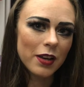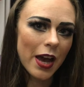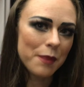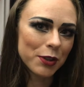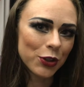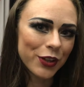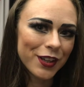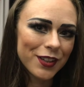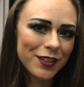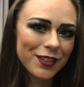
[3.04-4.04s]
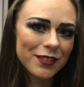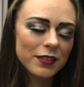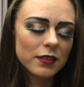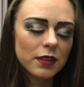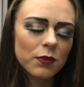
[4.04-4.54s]
Amaluna.
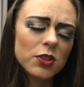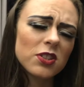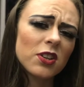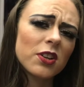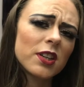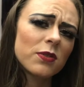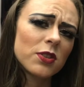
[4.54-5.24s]
I'm sorry, can